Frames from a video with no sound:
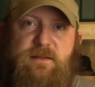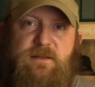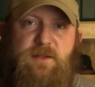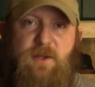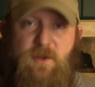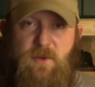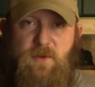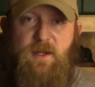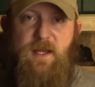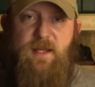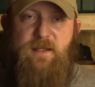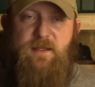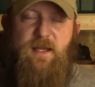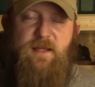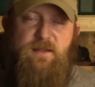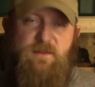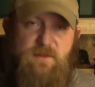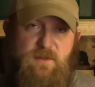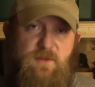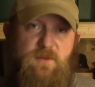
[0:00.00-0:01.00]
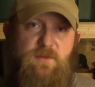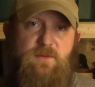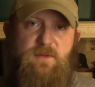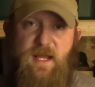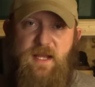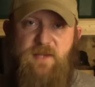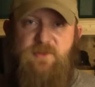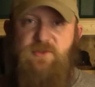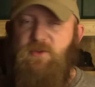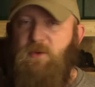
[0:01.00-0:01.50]
to create a new
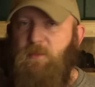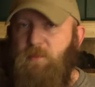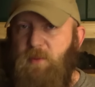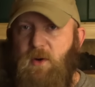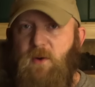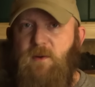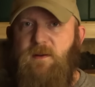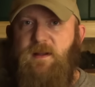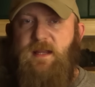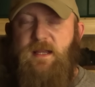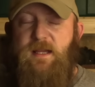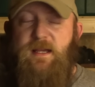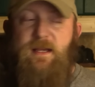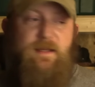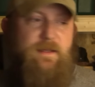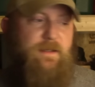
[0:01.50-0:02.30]
national party.